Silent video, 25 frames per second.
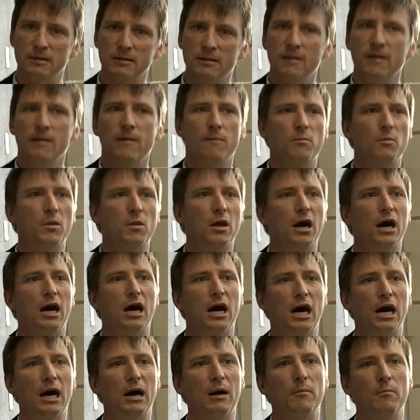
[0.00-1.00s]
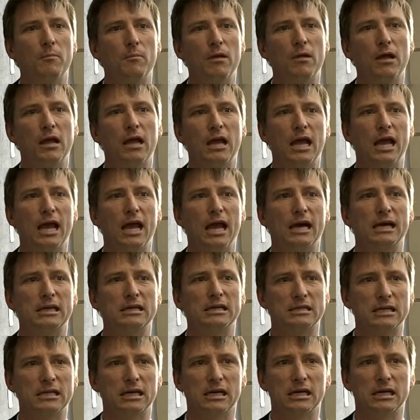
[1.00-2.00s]
Yeah, yeah.
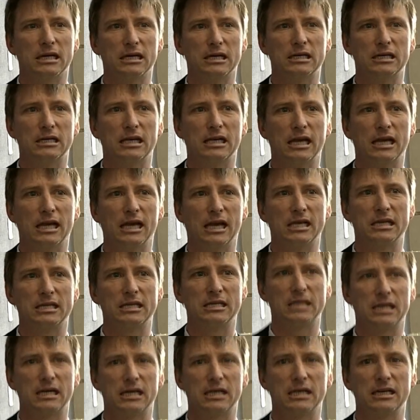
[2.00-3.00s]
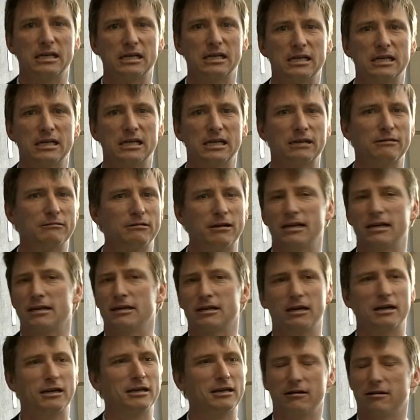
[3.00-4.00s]
And I won't be there at
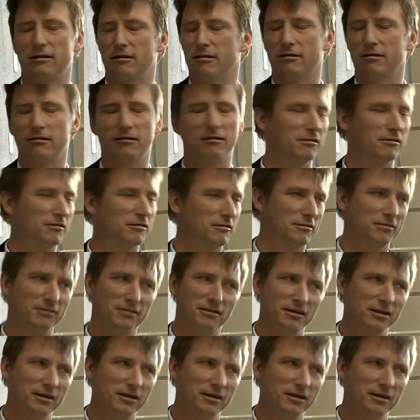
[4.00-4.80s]
2111, yeah.